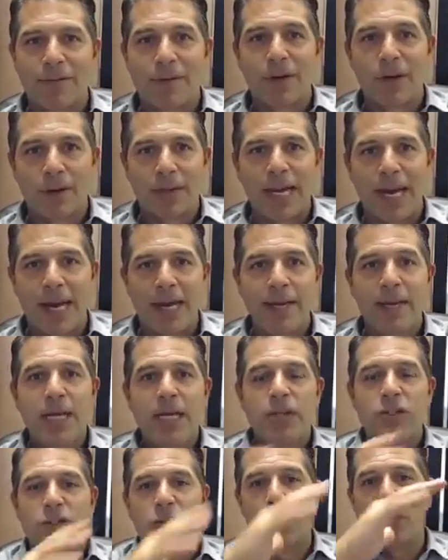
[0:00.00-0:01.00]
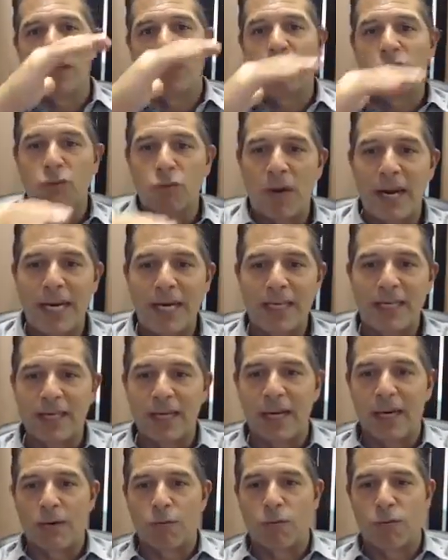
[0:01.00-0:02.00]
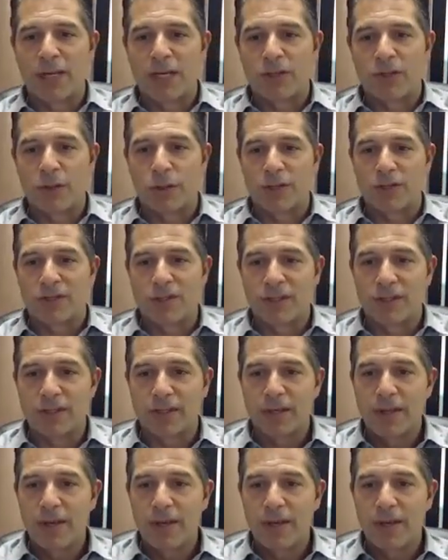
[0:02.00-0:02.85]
Okay, so it drains our resources.